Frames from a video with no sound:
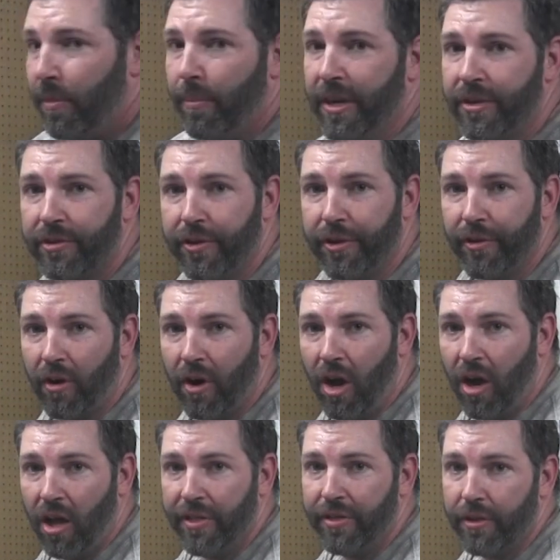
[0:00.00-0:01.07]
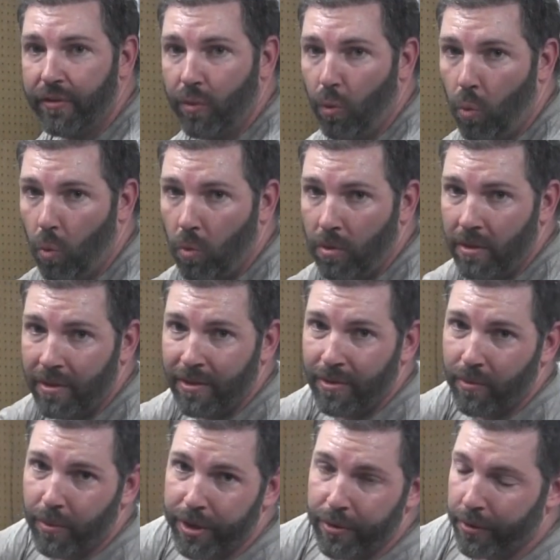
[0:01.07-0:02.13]
Make sure you're on the tool
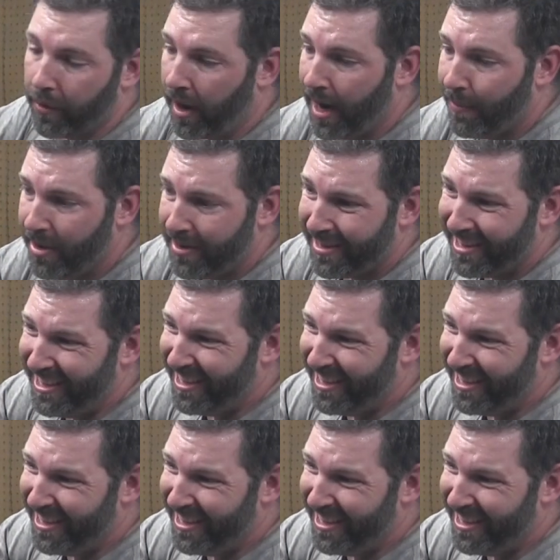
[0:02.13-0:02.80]
when you grab it.